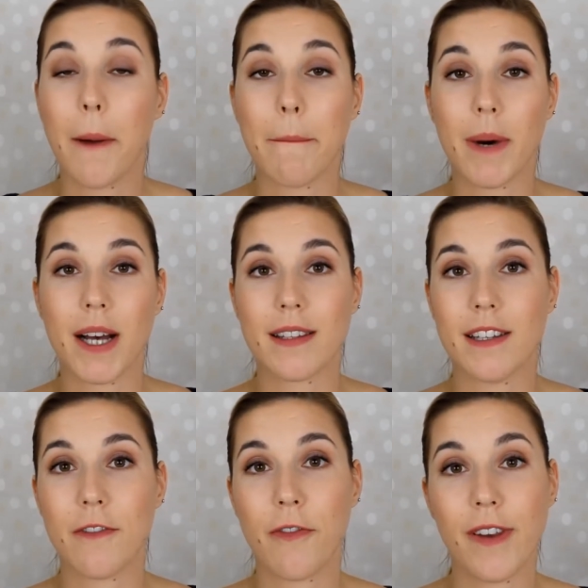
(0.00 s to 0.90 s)
but it
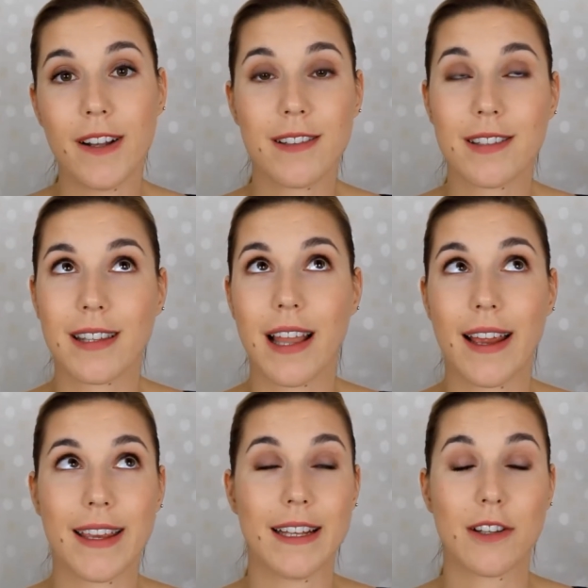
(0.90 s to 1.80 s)
feels
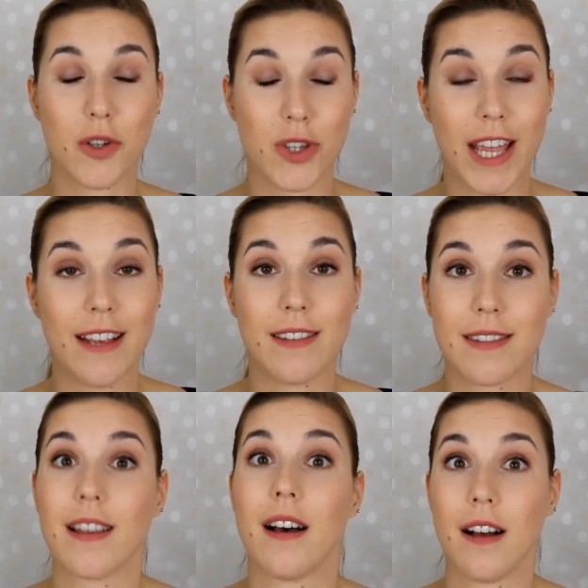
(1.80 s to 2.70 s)
like it
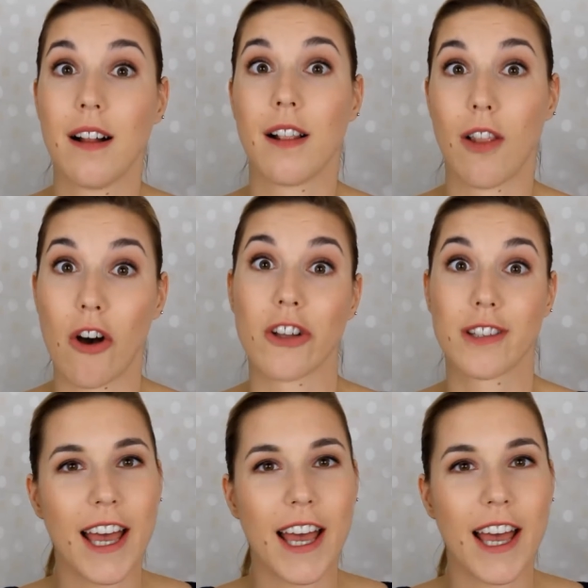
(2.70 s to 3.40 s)
contains a lot.